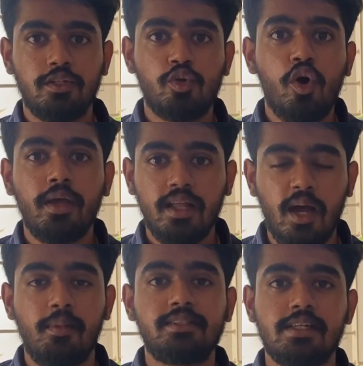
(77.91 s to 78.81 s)
So in the
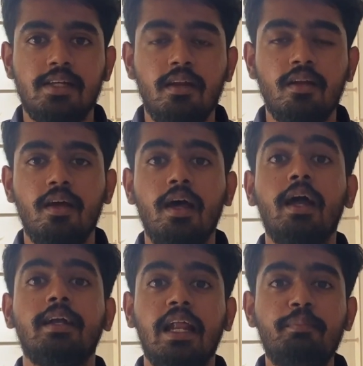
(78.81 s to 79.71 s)
comment section,
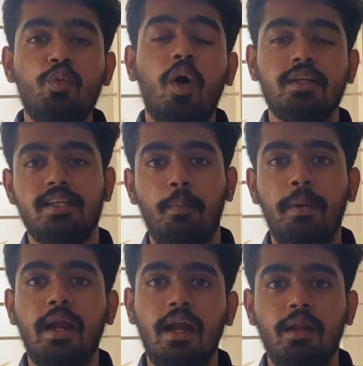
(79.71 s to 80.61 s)
tell me what is the
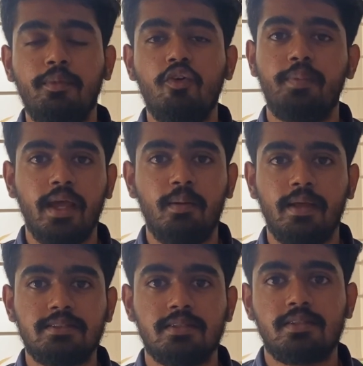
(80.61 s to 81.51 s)
upline anatomy of brachial
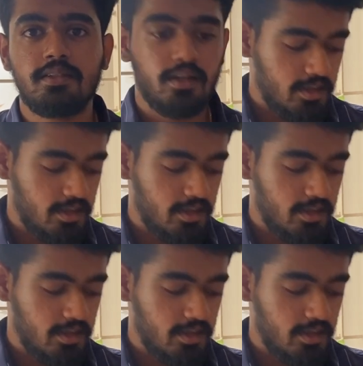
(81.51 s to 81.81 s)
plexus.